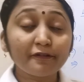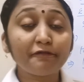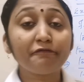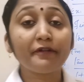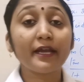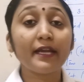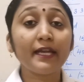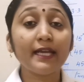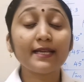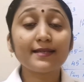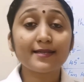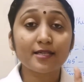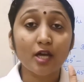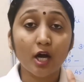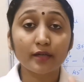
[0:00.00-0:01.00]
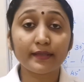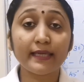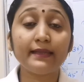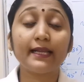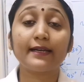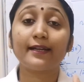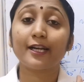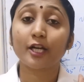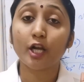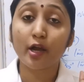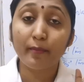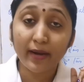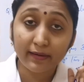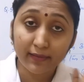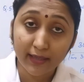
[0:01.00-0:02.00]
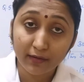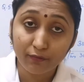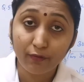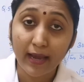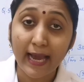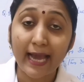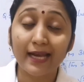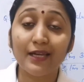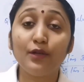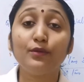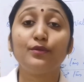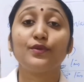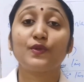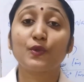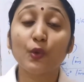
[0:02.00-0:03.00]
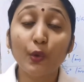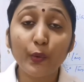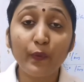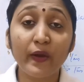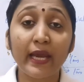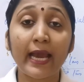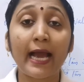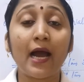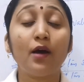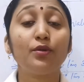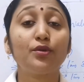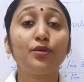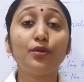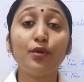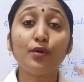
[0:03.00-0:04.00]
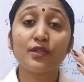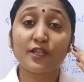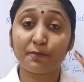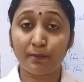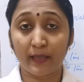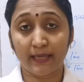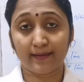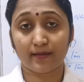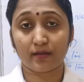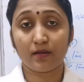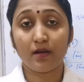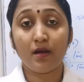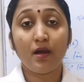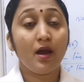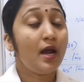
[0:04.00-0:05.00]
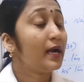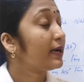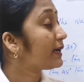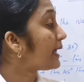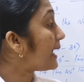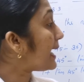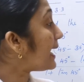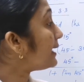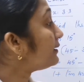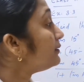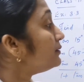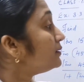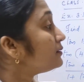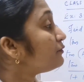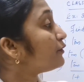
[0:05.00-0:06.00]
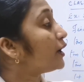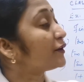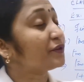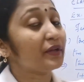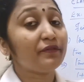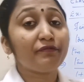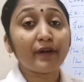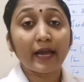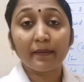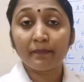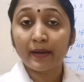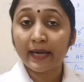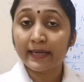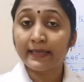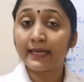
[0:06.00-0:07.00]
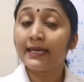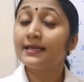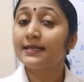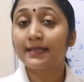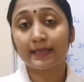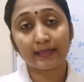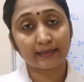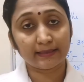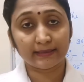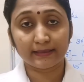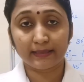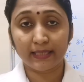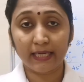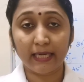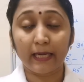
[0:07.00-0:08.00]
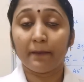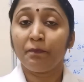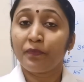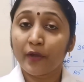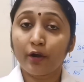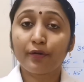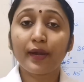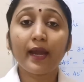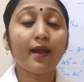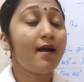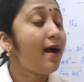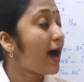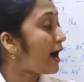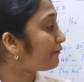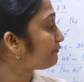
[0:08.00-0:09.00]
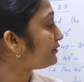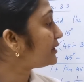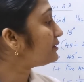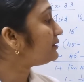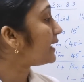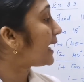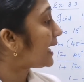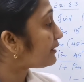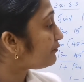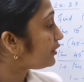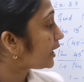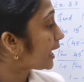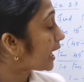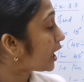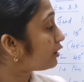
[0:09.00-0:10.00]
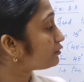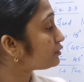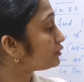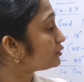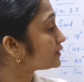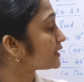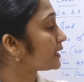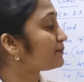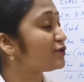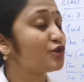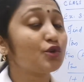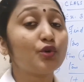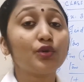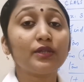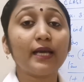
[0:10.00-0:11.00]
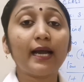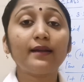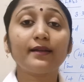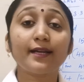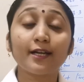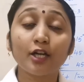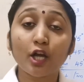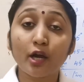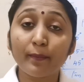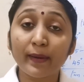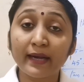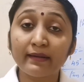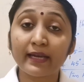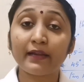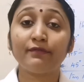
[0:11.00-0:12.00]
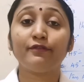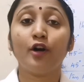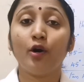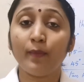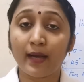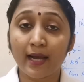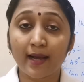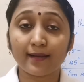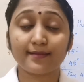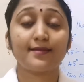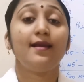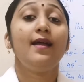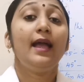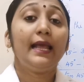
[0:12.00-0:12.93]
15 is not in the trigonometric value. So we have to split. Tan 45 minus 30. Okay. After that we have to substitute the trigonometric formulas.